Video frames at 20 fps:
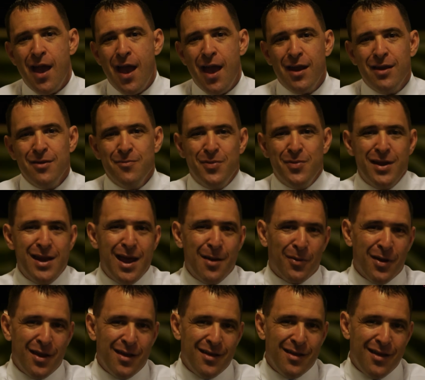and being
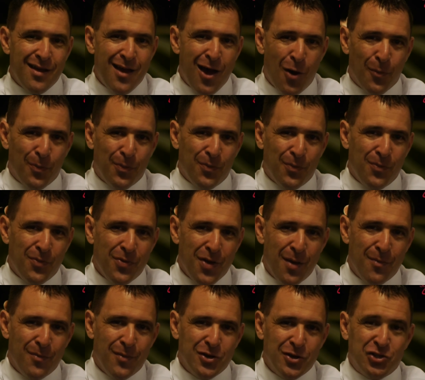able to help
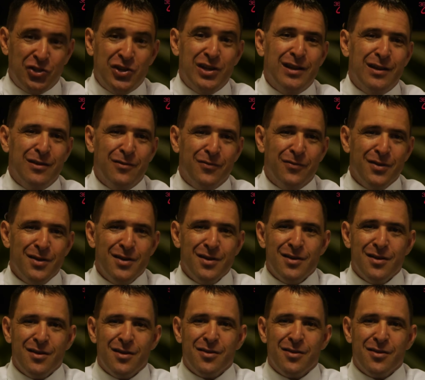them achieve